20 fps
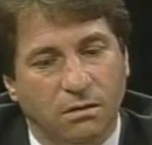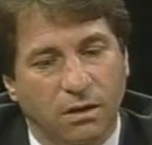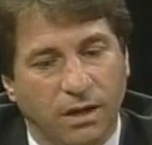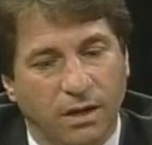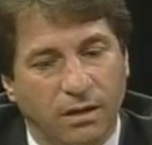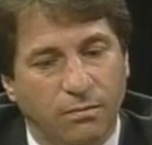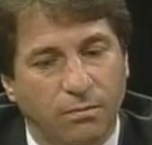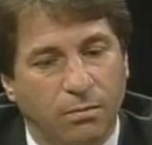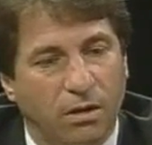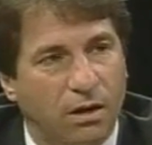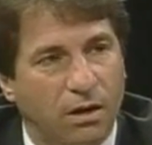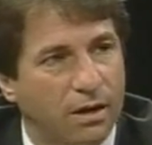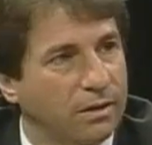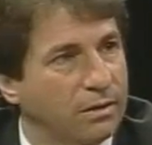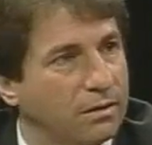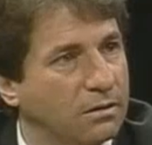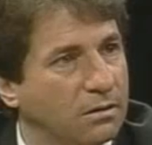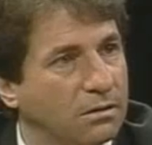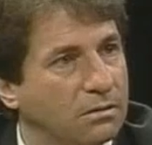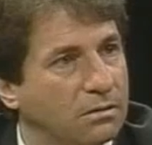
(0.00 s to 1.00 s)
led by
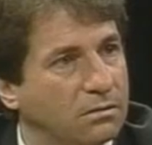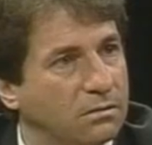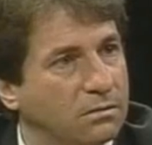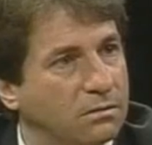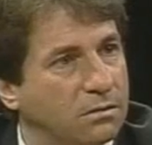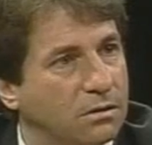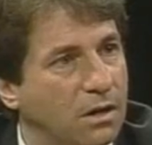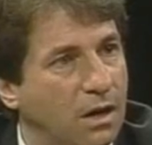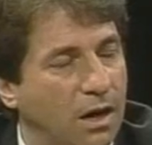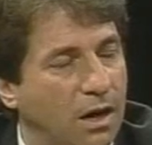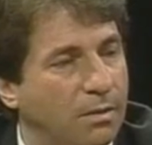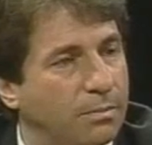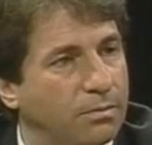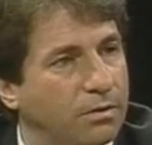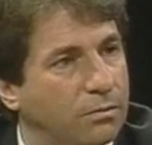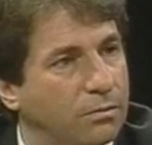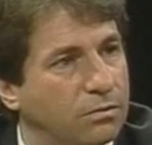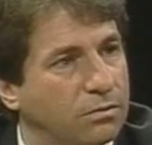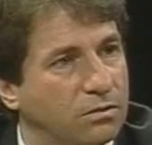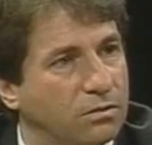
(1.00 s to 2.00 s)
a cop
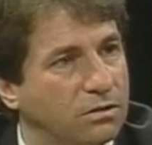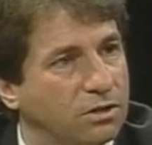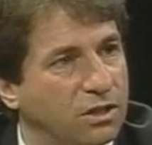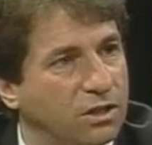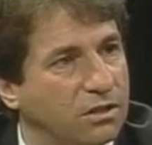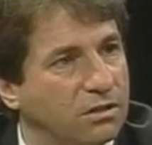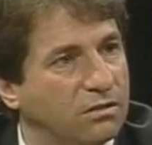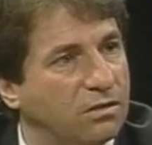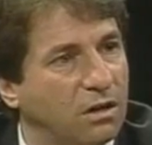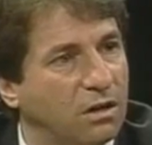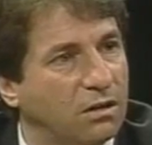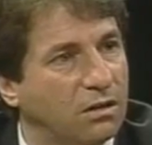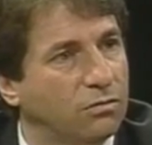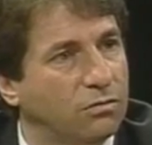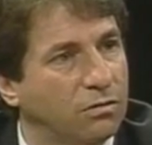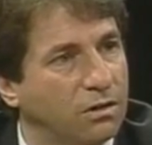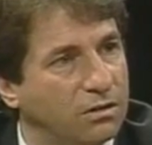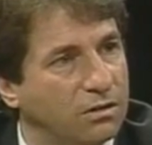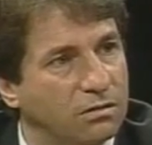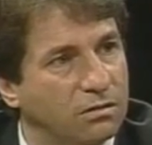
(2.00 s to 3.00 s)
that was a
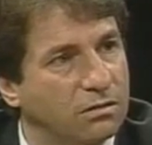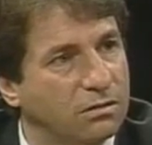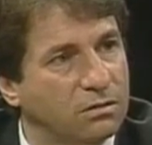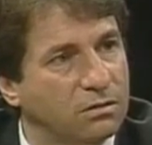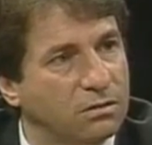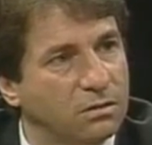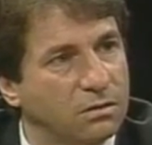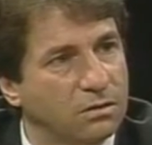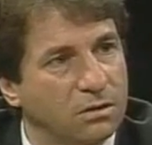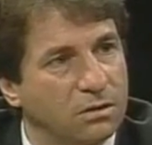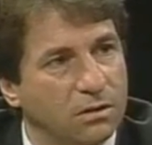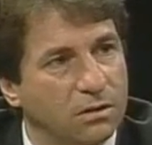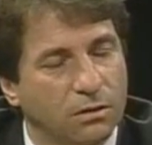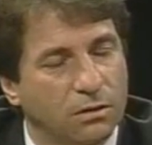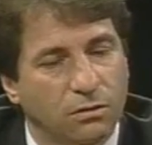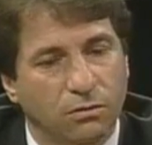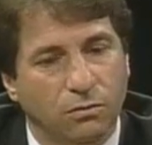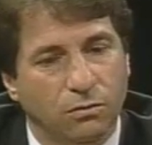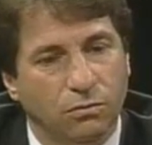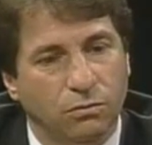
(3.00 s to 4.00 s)
genocidal racist,
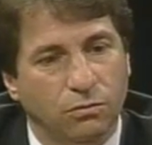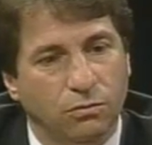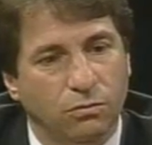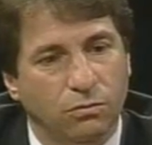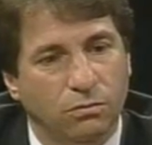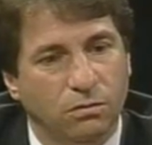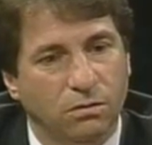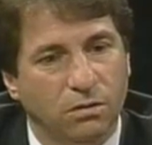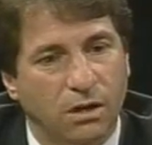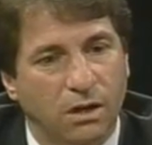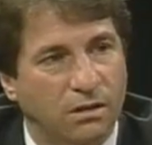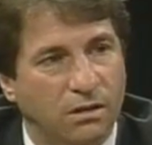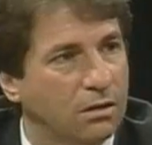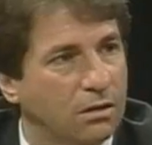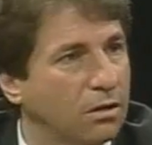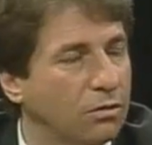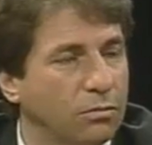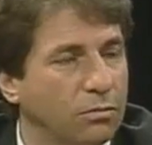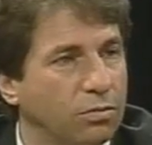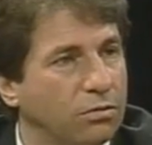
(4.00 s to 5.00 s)
who I
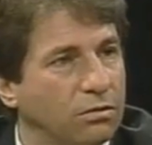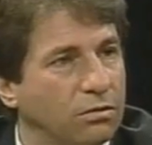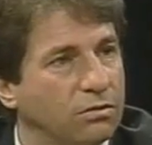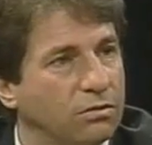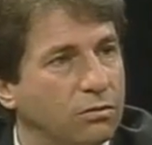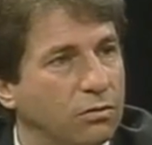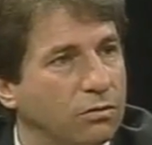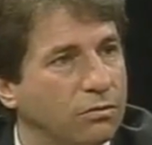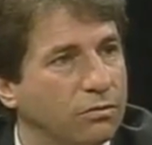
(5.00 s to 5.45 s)
think other police